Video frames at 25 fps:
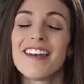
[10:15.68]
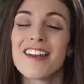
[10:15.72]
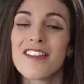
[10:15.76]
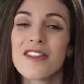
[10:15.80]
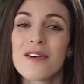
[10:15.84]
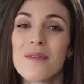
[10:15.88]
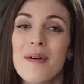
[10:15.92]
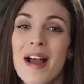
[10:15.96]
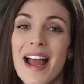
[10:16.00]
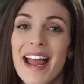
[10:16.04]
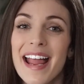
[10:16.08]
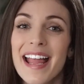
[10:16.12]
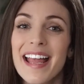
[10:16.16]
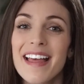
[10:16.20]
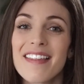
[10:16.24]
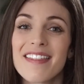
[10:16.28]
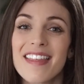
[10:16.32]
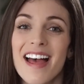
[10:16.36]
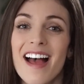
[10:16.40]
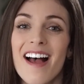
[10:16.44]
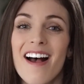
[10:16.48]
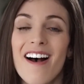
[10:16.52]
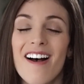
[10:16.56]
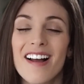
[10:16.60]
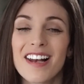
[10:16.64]
Another way
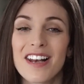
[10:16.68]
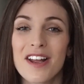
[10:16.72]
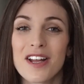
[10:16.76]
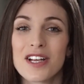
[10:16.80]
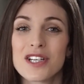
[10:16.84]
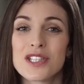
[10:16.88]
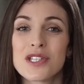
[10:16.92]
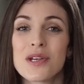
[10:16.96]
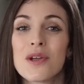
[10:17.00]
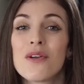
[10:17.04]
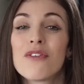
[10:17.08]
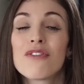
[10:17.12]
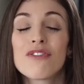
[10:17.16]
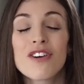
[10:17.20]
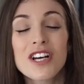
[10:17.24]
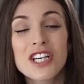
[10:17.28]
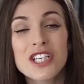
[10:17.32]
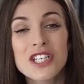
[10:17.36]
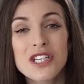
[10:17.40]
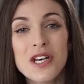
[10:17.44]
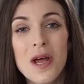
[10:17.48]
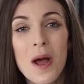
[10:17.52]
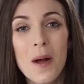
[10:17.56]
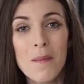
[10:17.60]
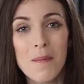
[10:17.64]
that I like to
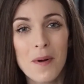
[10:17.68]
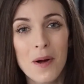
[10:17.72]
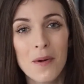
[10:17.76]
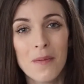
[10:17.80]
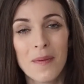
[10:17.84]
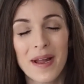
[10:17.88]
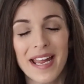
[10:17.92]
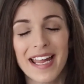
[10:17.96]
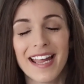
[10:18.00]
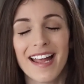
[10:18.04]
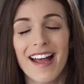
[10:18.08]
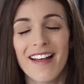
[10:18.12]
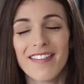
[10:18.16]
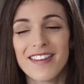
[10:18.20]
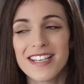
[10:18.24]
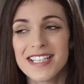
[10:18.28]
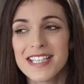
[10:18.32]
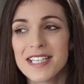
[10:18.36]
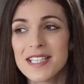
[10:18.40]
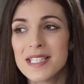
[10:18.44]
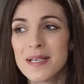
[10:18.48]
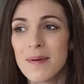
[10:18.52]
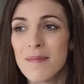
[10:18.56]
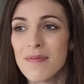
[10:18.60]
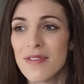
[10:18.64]
freshen up our week, and this
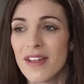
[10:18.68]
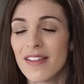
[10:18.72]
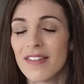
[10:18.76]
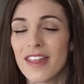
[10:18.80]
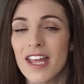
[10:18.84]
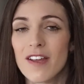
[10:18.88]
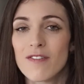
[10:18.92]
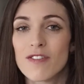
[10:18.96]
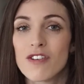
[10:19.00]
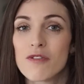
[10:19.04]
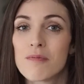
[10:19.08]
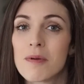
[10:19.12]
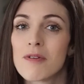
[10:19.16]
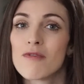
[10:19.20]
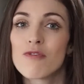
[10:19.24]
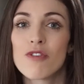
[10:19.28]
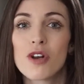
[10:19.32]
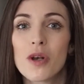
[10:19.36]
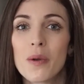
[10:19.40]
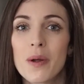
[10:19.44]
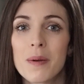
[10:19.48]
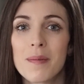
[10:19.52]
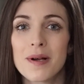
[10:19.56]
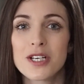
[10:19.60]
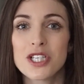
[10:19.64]
is something that if you've been
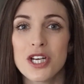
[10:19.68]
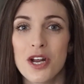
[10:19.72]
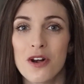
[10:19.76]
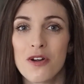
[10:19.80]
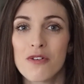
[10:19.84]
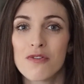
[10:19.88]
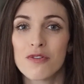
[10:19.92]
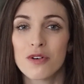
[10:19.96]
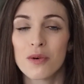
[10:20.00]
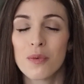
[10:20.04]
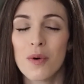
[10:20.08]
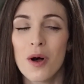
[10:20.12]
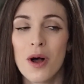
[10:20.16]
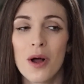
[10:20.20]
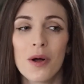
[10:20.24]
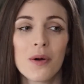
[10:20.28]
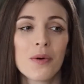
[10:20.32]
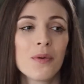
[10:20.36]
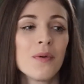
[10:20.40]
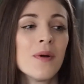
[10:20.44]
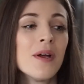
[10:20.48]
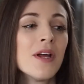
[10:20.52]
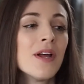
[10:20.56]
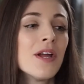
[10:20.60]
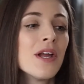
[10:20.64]
following my channel for a
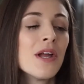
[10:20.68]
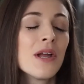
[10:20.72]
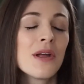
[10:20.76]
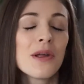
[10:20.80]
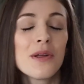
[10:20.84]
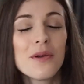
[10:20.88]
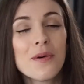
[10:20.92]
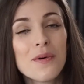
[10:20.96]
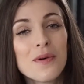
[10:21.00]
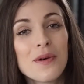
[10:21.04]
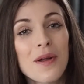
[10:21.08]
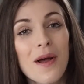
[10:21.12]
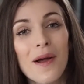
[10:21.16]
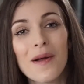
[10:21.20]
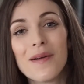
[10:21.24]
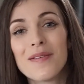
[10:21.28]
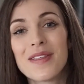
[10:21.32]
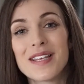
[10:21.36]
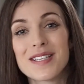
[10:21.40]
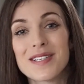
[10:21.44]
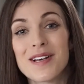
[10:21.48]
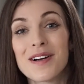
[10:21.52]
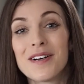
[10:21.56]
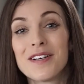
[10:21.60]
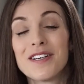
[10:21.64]
while, you'll know
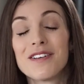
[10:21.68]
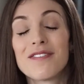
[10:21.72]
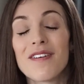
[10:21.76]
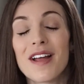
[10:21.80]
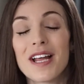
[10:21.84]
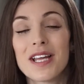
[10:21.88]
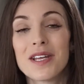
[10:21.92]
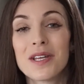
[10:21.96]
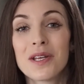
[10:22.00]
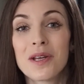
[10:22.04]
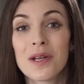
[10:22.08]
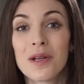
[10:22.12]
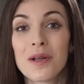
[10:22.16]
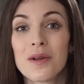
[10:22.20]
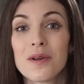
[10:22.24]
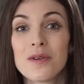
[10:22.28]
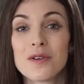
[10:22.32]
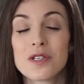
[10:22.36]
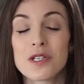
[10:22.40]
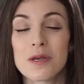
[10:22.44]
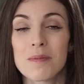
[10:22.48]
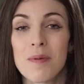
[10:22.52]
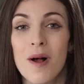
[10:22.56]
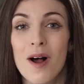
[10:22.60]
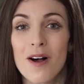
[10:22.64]
that's kind of a
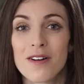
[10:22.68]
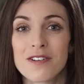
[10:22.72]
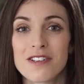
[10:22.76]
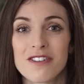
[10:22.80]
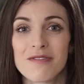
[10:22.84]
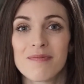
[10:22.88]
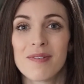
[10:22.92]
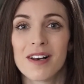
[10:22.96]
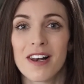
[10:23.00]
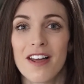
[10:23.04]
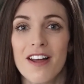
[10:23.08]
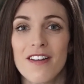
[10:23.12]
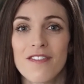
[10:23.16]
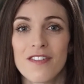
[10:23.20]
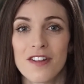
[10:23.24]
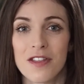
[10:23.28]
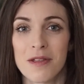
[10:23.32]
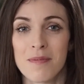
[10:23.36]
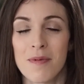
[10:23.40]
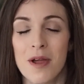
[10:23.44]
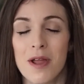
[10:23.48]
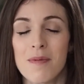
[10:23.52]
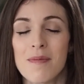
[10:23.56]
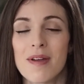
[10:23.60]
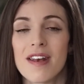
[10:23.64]
huge part of my life at
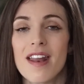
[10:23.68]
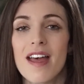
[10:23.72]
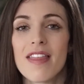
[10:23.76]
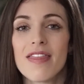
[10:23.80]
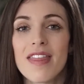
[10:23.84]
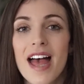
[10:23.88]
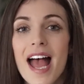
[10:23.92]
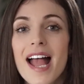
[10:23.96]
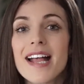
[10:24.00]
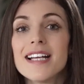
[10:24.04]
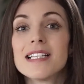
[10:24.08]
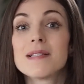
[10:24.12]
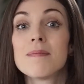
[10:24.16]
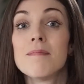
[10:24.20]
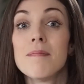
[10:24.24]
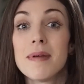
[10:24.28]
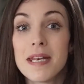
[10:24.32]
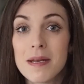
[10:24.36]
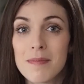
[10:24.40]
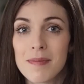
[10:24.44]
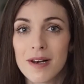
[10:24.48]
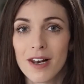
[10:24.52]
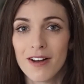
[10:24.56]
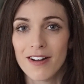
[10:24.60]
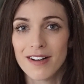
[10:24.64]
the moment, and that is
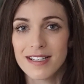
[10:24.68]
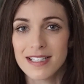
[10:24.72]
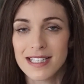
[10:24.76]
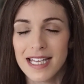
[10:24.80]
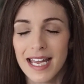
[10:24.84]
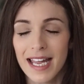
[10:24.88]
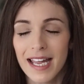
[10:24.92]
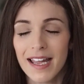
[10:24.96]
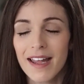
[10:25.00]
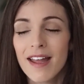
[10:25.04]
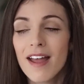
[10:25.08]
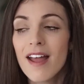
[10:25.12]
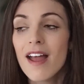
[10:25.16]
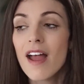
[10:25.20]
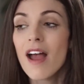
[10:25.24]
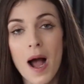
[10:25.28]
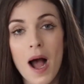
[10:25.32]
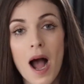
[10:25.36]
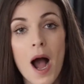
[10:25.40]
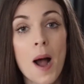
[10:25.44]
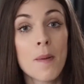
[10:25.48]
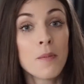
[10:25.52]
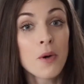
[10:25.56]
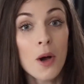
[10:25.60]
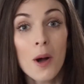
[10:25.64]
minimalizing.
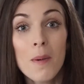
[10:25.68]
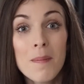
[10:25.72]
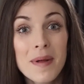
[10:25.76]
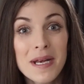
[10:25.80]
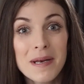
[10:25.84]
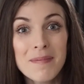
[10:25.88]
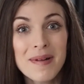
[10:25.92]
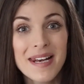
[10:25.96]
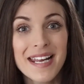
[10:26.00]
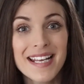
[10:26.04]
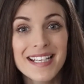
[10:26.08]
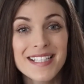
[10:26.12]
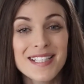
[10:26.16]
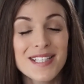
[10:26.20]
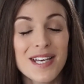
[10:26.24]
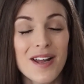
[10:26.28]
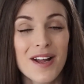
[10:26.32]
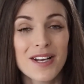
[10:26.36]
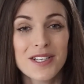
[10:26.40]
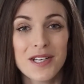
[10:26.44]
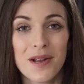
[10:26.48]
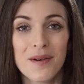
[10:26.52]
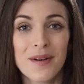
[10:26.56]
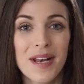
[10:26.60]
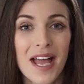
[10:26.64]
I'm not a minimalist,
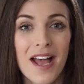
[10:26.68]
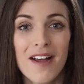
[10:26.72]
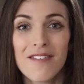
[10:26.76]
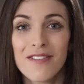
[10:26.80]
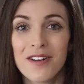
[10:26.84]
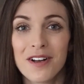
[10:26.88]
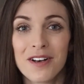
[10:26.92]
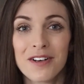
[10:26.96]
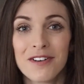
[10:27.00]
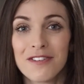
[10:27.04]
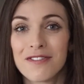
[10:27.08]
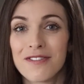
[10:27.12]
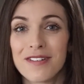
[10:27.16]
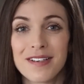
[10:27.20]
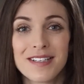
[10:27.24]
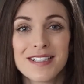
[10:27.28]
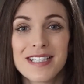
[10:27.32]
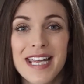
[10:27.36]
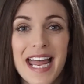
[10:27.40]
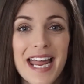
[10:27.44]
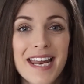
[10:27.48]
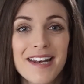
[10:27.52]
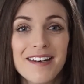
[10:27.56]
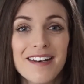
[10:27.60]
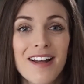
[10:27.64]
I don't have kind of
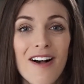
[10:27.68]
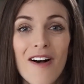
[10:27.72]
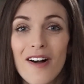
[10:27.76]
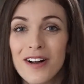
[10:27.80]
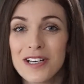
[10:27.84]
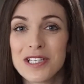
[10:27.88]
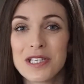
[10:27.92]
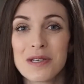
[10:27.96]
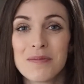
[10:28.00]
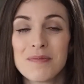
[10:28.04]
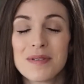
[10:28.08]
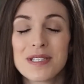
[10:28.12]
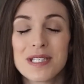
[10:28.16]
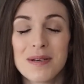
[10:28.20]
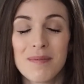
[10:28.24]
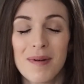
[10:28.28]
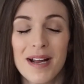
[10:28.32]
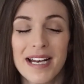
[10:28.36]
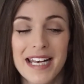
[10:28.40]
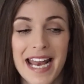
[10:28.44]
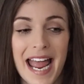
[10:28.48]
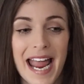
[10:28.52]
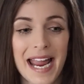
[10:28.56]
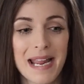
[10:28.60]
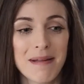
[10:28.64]
10 items to my
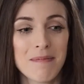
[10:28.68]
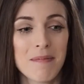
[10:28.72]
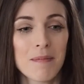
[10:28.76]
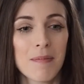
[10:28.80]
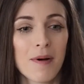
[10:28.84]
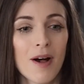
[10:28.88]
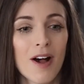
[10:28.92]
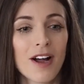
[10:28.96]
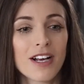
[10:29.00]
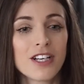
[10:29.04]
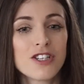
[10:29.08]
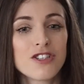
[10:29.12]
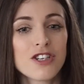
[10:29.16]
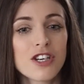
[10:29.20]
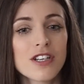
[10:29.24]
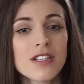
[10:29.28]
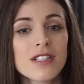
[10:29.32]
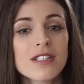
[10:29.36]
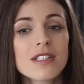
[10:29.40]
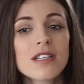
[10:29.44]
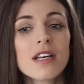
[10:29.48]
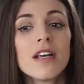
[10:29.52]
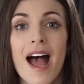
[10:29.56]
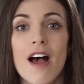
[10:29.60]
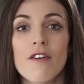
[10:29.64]
name, but I
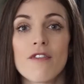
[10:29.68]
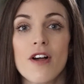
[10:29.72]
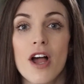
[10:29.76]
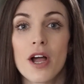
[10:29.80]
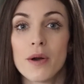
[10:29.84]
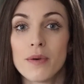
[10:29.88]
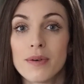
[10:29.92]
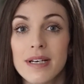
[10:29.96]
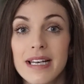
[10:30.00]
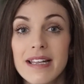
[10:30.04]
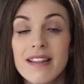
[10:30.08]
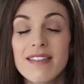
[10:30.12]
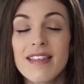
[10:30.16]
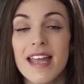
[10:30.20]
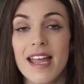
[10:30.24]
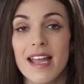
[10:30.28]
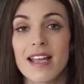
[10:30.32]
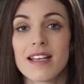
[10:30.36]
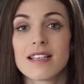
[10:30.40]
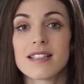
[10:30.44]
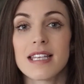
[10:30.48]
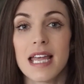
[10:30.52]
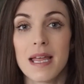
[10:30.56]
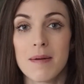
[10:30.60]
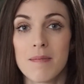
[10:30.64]
just have only
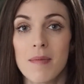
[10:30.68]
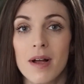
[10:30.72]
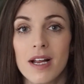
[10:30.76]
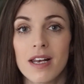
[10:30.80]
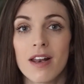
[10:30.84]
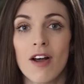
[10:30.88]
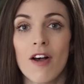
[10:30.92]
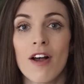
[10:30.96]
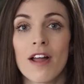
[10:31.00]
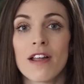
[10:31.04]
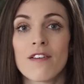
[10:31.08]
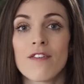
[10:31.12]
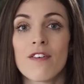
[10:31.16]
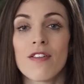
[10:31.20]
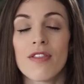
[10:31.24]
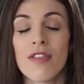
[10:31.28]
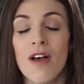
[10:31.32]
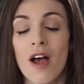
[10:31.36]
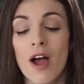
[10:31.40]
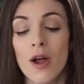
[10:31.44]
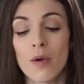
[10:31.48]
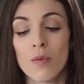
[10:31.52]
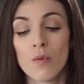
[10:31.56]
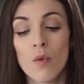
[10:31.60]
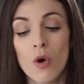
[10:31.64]
things in my life that
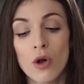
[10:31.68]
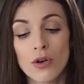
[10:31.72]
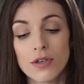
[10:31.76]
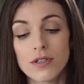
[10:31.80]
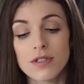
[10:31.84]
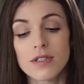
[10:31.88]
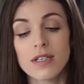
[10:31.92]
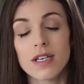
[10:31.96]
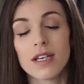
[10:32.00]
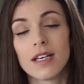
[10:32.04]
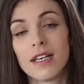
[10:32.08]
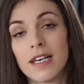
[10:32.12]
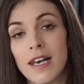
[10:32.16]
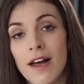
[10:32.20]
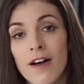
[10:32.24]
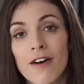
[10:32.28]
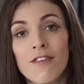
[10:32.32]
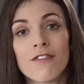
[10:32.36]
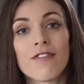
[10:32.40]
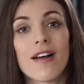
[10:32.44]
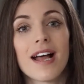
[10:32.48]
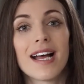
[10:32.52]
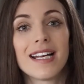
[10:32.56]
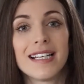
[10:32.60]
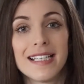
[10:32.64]
I want,
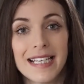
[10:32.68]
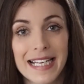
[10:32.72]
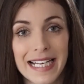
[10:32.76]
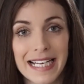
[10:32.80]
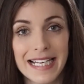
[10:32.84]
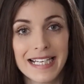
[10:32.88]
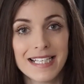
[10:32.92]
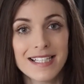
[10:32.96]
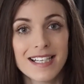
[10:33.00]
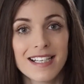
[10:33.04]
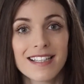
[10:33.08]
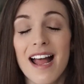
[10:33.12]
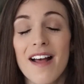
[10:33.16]
love, and need.